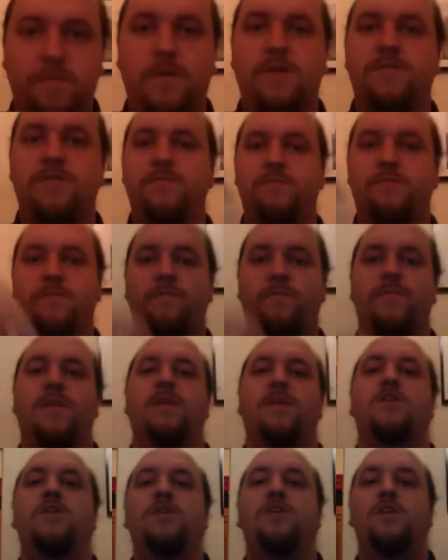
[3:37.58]
close.
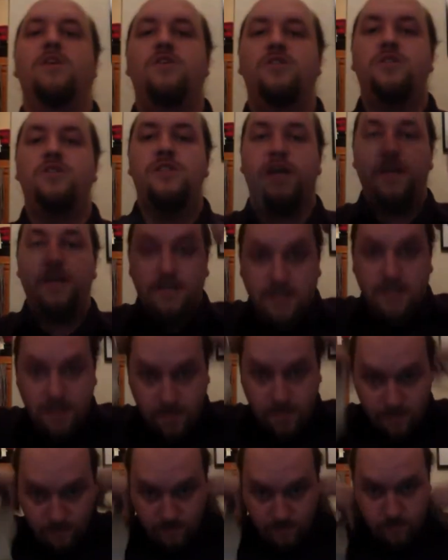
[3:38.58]
To tie it,
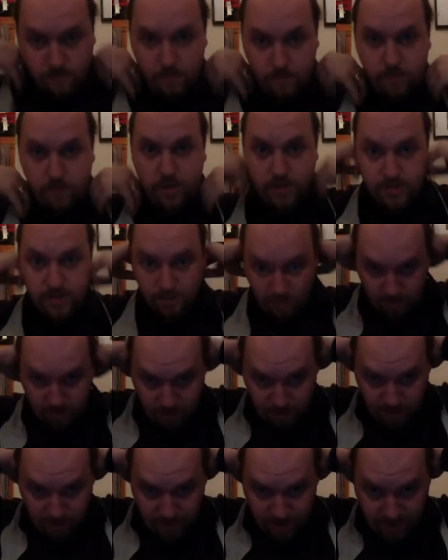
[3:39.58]
put it around
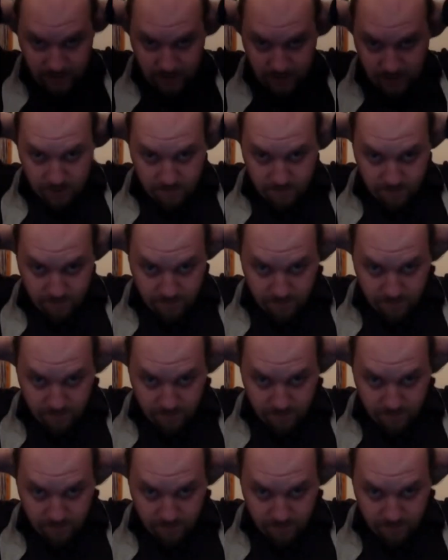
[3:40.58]
your neck,